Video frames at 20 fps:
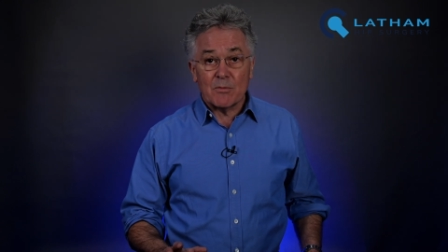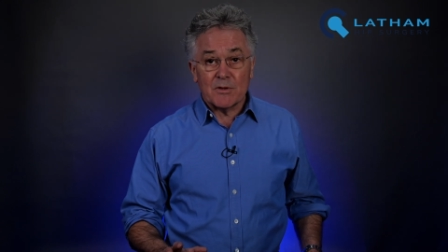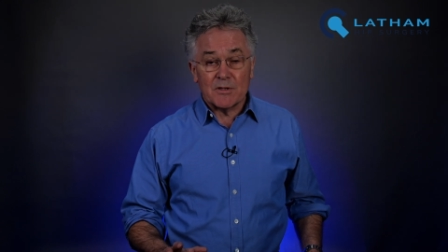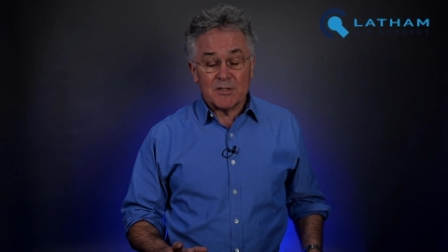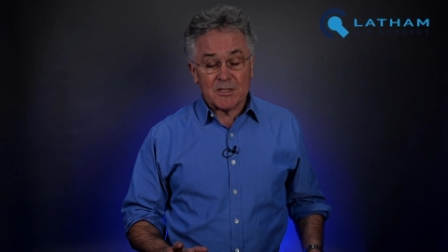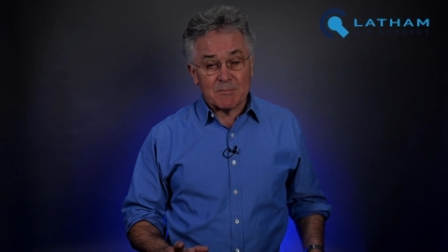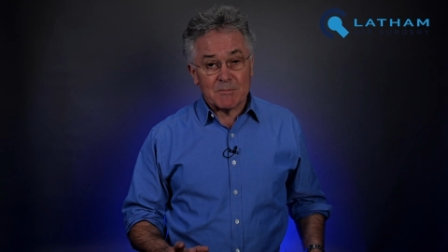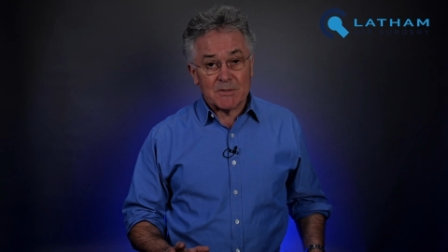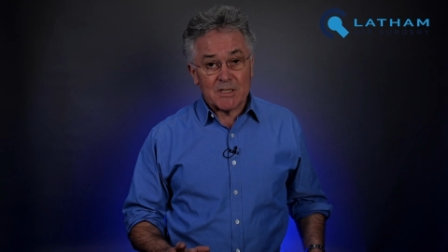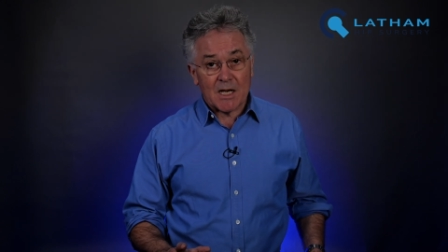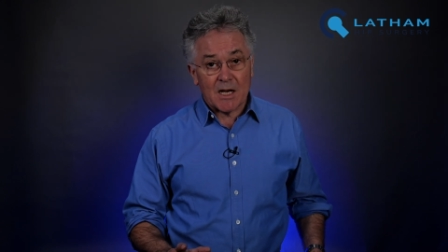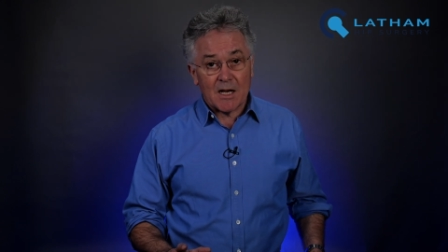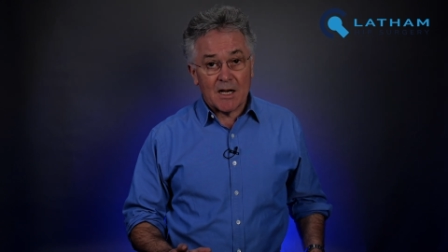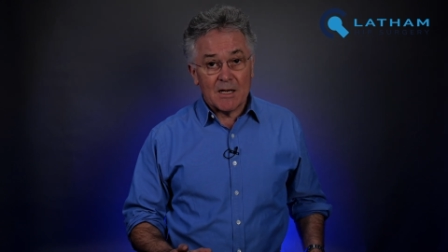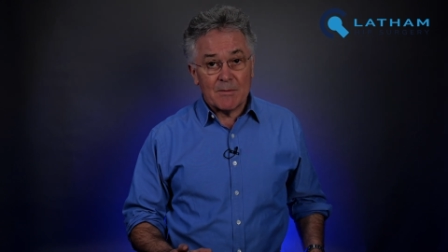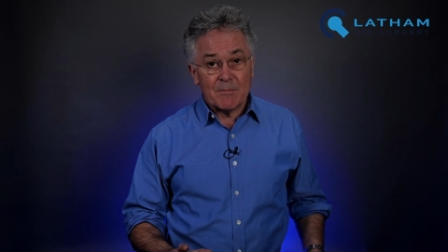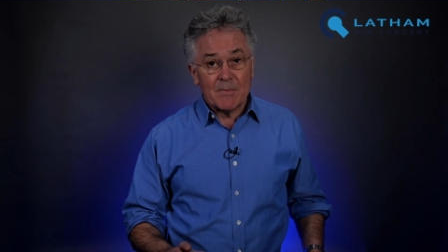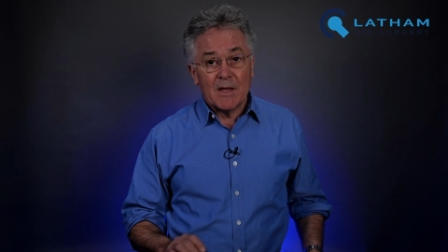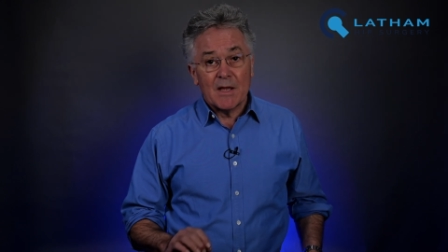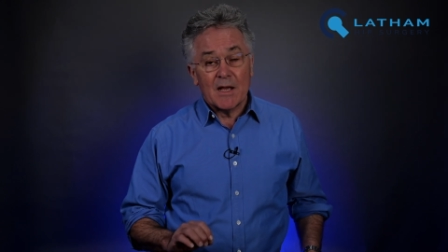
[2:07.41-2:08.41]
with some
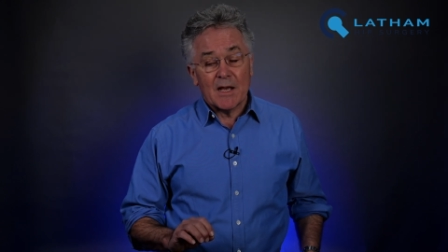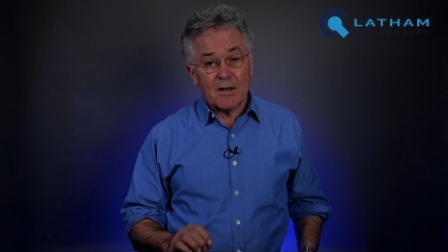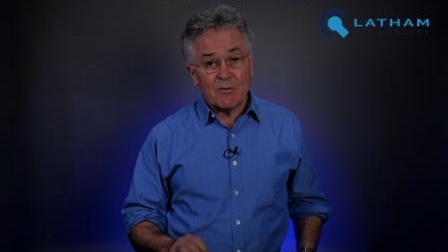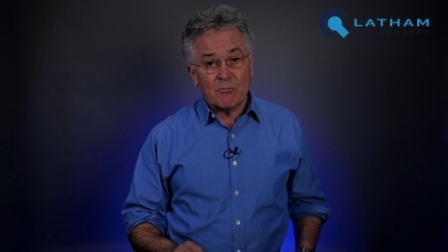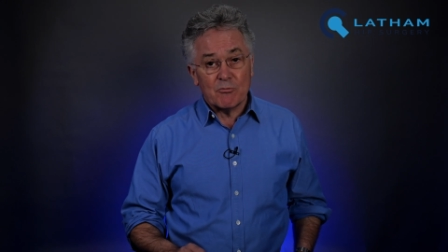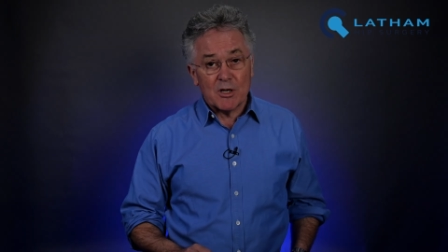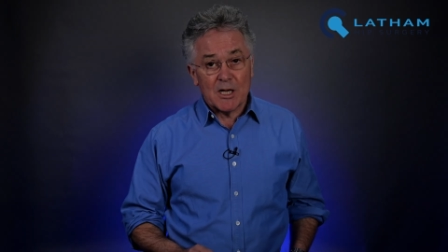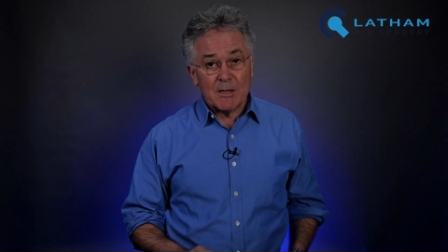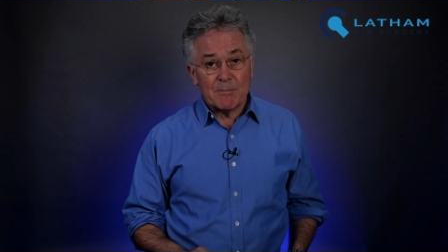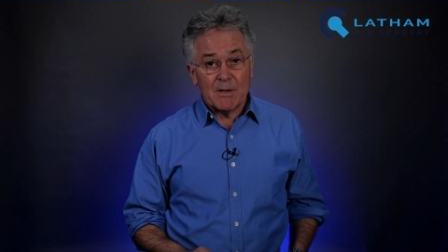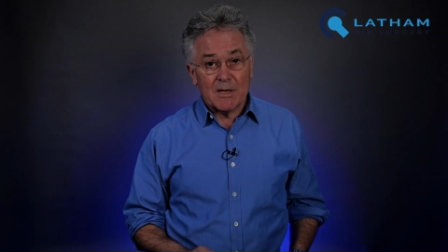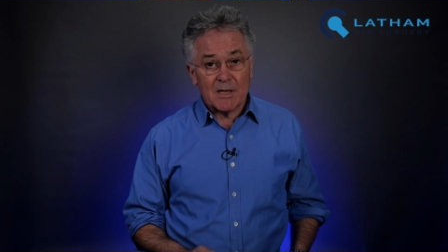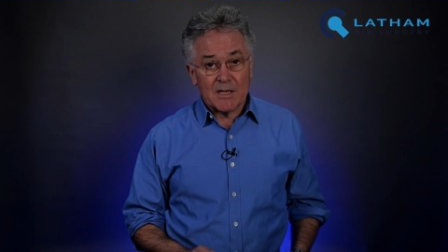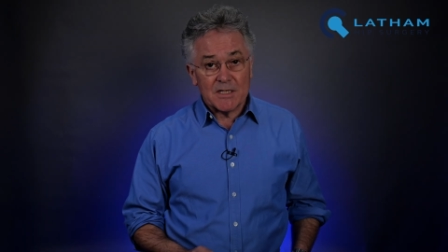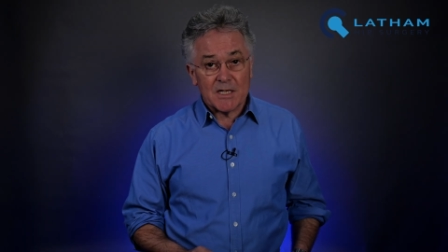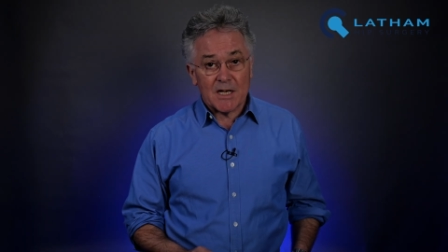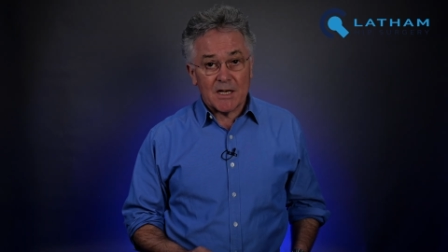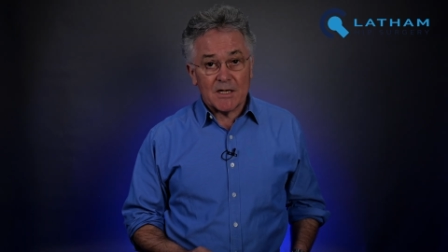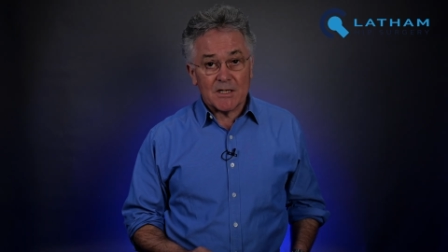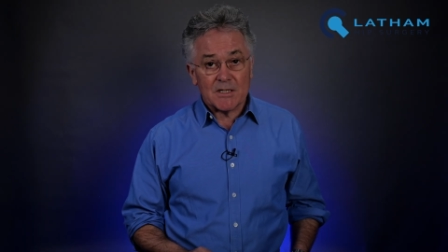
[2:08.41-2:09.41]
time and
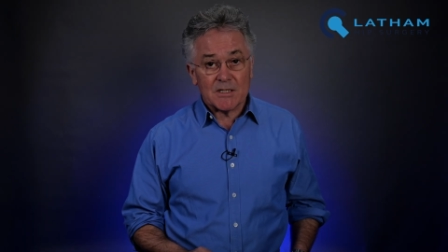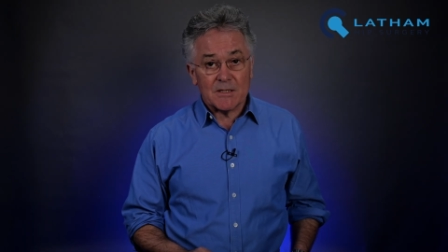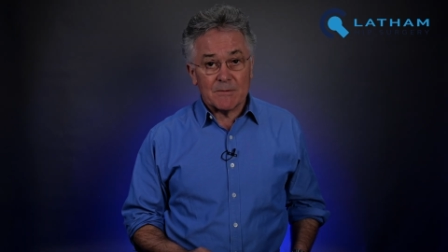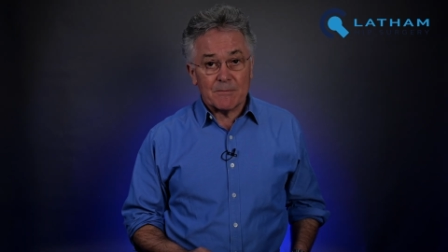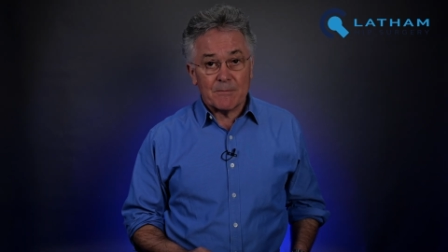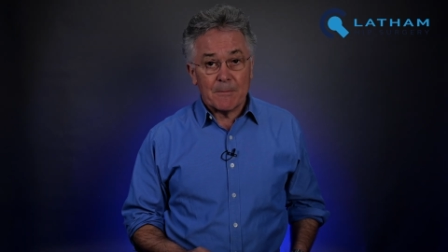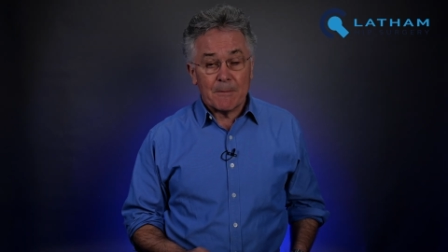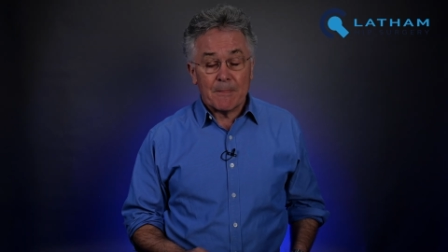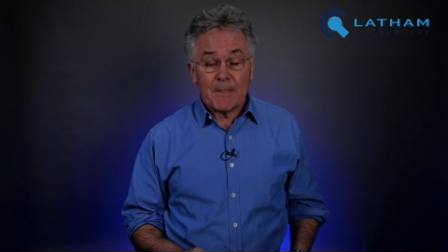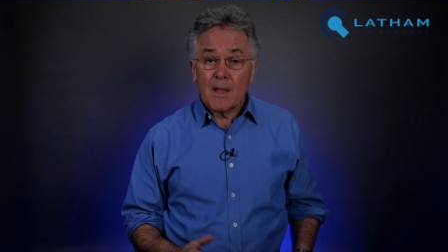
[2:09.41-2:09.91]
rehabilitation.